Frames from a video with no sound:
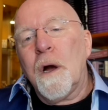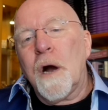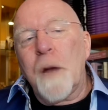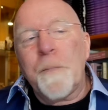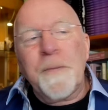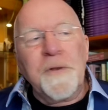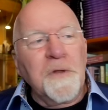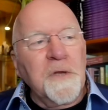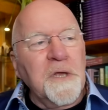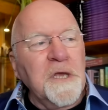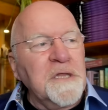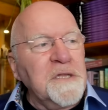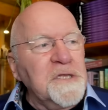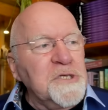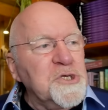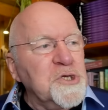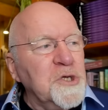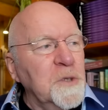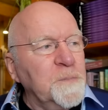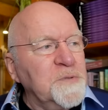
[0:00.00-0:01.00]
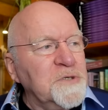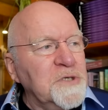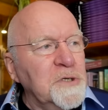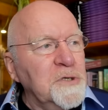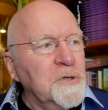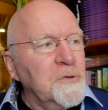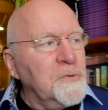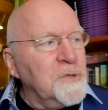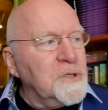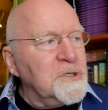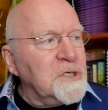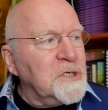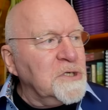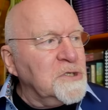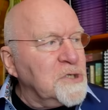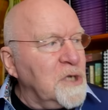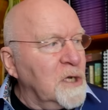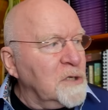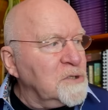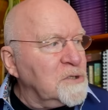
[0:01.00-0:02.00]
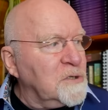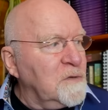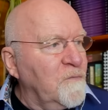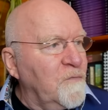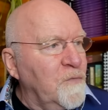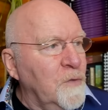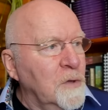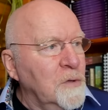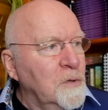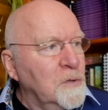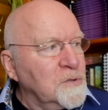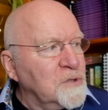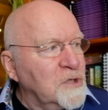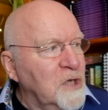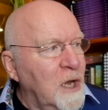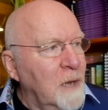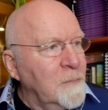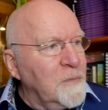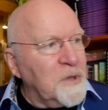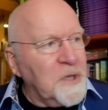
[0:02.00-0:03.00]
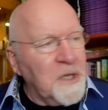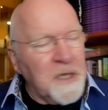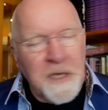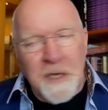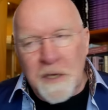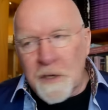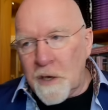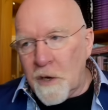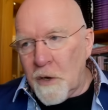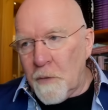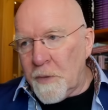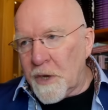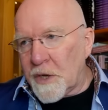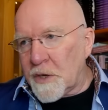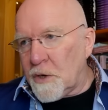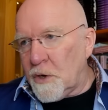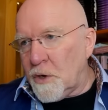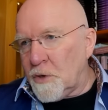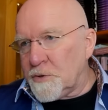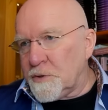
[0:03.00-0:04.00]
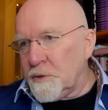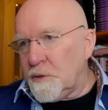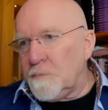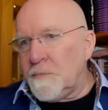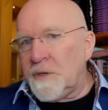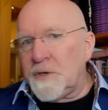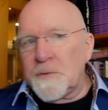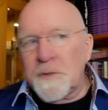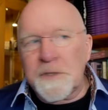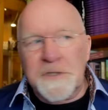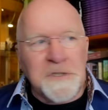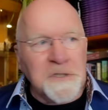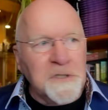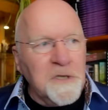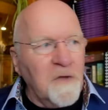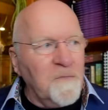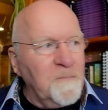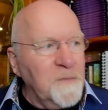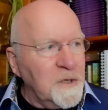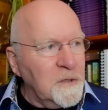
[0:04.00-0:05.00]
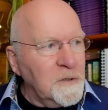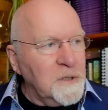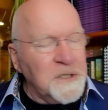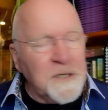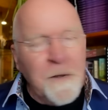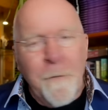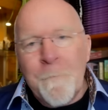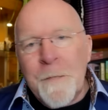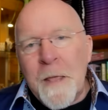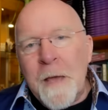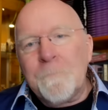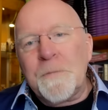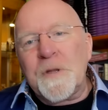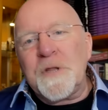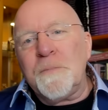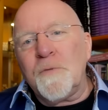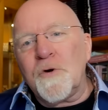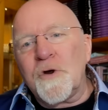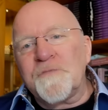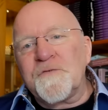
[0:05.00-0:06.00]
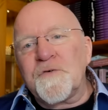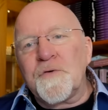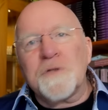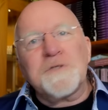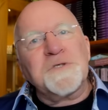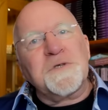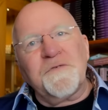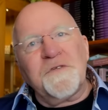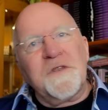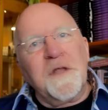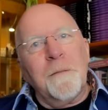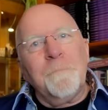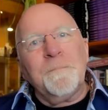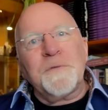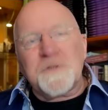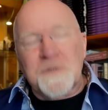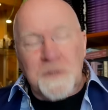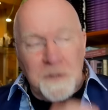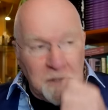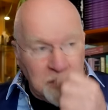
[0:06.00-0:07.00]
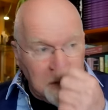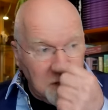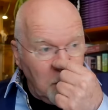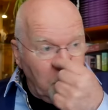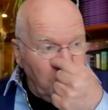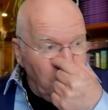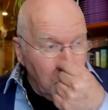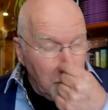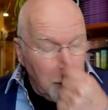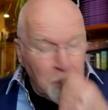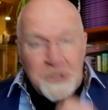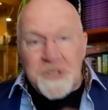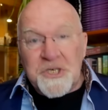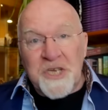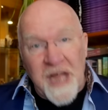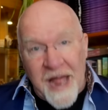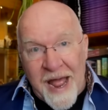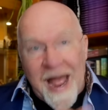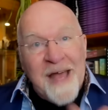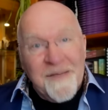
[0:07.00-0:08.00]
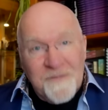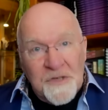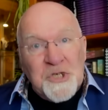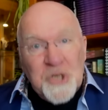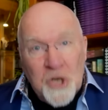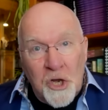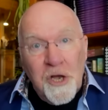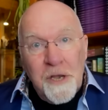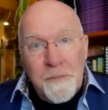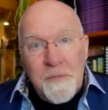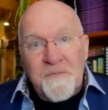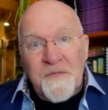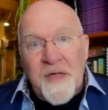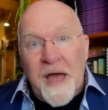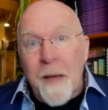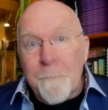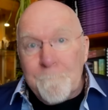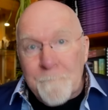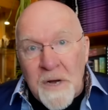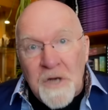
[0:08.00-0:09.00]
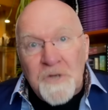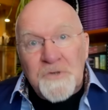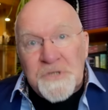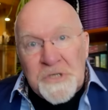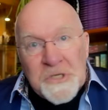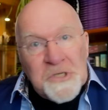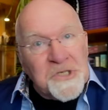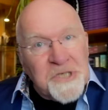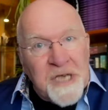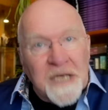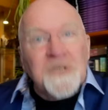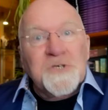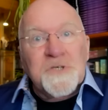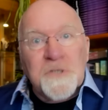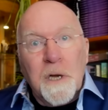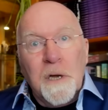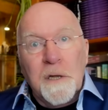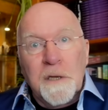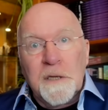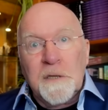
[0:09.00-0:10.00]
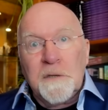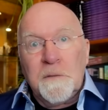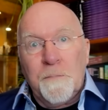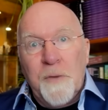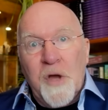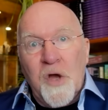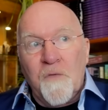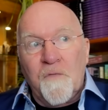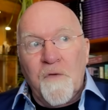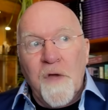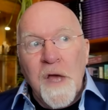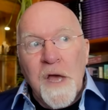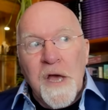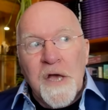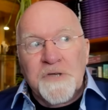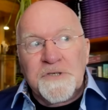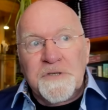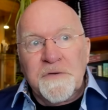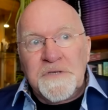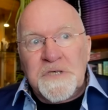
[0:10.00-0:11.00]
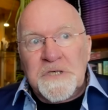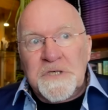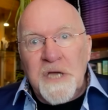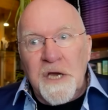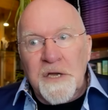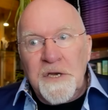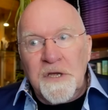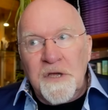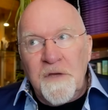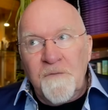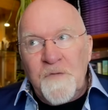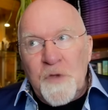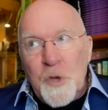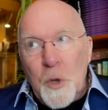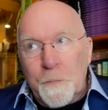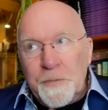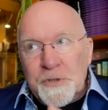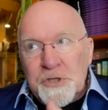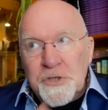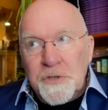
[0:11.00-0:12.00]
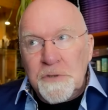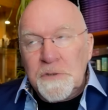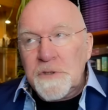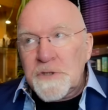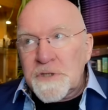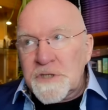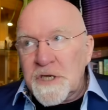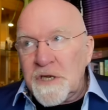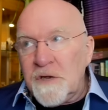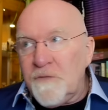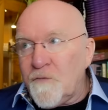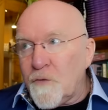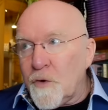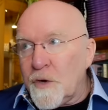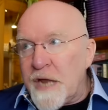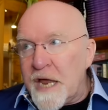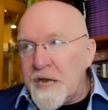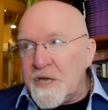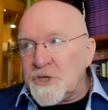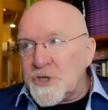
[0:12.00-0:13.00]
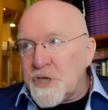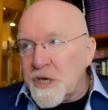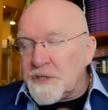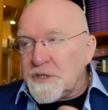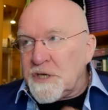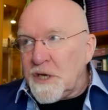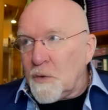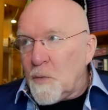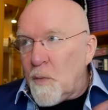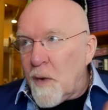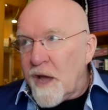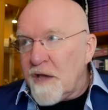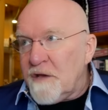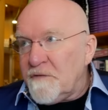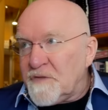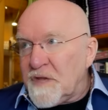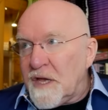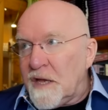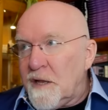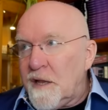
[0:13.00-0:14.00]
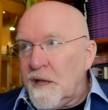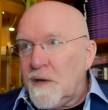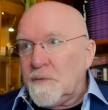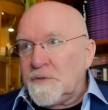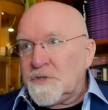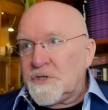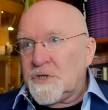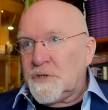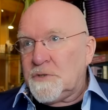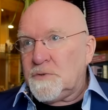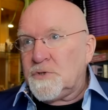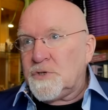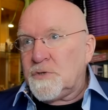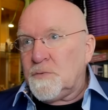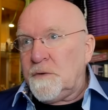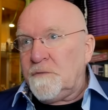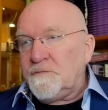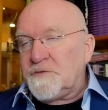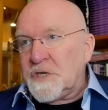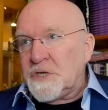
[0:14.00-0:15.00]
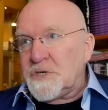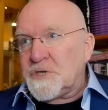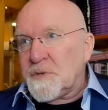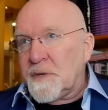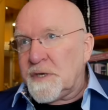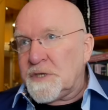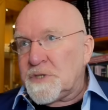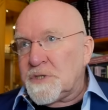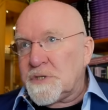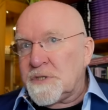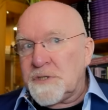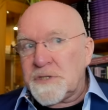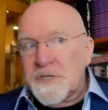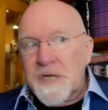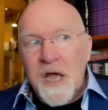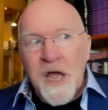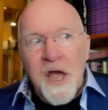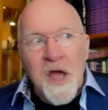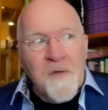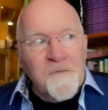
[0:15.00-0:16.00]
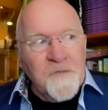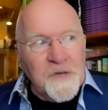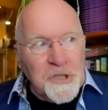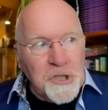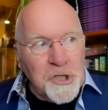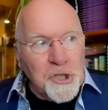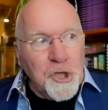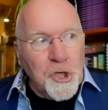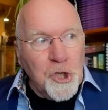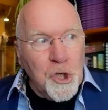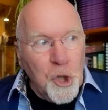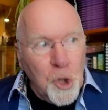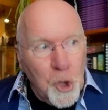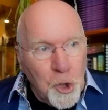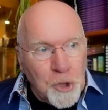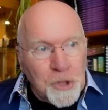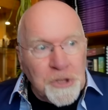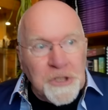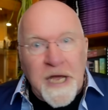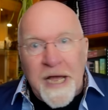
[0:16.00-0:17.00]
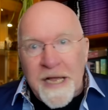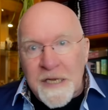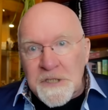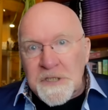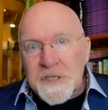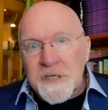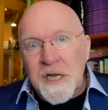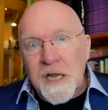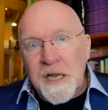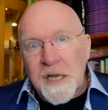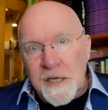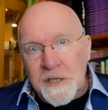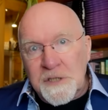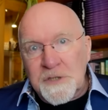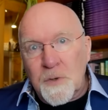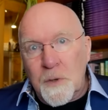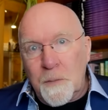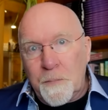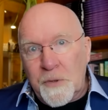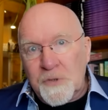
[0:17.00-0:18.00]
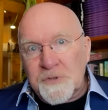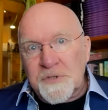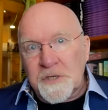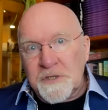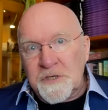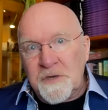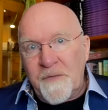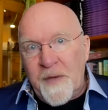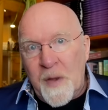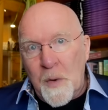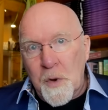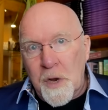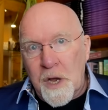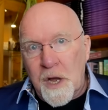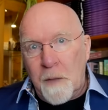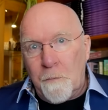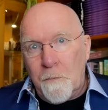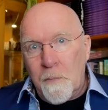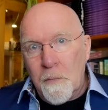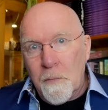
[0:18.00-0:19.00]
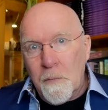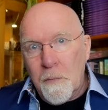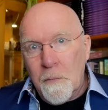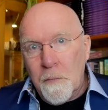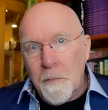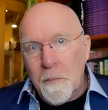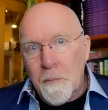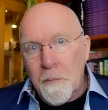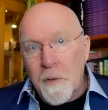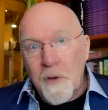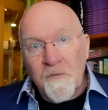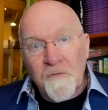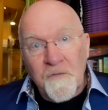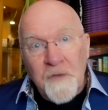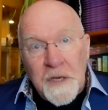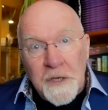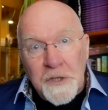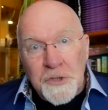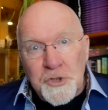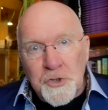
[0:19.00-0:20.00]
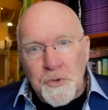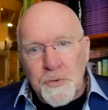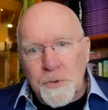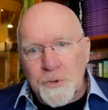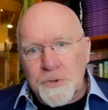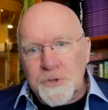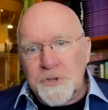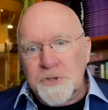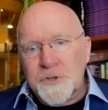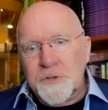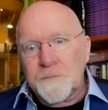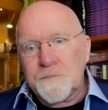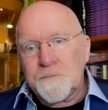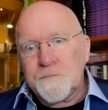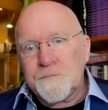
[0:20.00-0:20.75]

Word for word: I've been looking at this Jupiter-Uranus conjunction for a long time and thinking, oh my God, Middle East stuff, Middle East. But the more I've crunched the numbers for this, and I've realised that at the time of that, Mars is sextiling them both. So this is going to give the opportunity for an energetic way of dealing with, solution, with situations that could actually lead to a positive outcome. Fingers crossed.